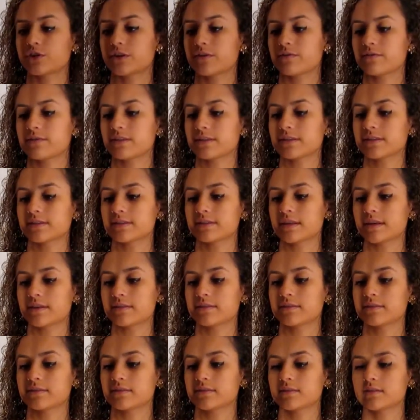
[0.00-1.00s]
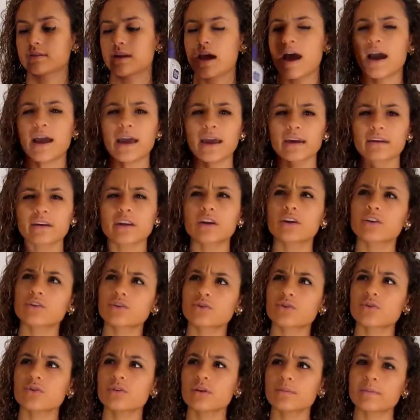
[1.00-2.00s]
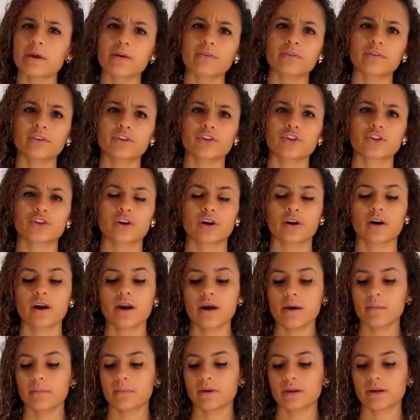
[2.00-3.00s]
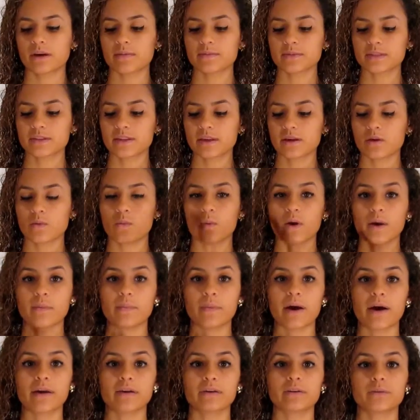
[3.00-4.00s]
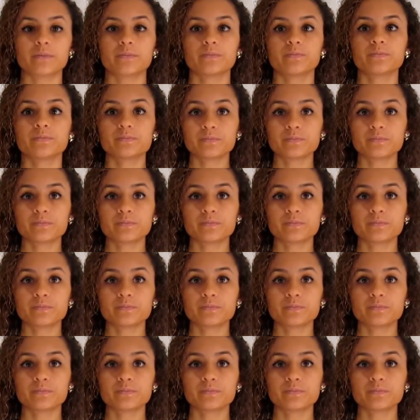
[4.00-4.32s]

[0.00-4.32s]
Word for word: of this that's not acne control. I'm not really sure, but it comes in like a white bottle.